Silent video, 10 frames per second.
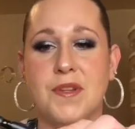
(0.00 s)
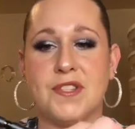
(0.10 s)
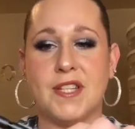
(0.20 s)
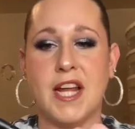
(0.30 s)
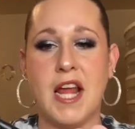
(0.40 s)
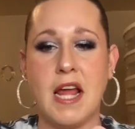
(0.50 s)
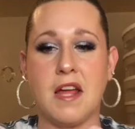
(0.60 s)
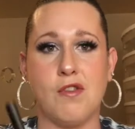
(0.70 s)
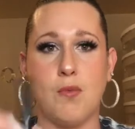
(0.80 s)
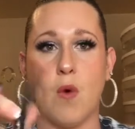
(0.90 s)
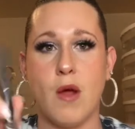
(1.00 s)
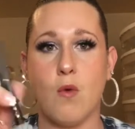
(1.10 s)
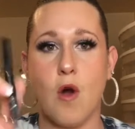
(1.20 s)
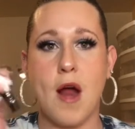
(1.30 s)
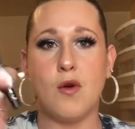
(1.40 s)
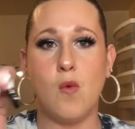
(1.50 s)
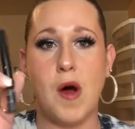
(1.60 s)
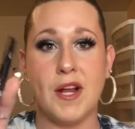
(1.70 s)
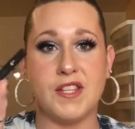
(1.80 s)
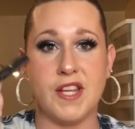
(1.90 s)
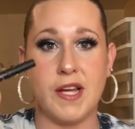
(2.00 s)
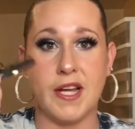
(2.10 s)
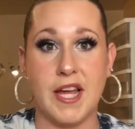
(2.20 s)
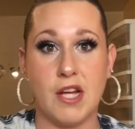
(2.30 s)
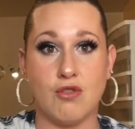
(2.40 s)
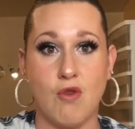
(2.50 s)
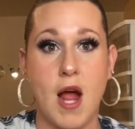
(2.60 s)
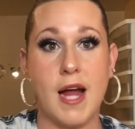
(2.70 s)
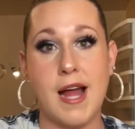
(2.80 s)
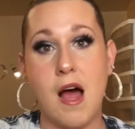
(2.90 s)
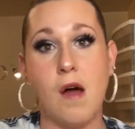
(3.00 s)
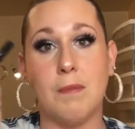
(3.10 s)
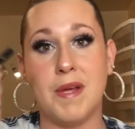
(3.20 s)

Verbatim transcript: It's getting to the point where I don't want it to get dried out,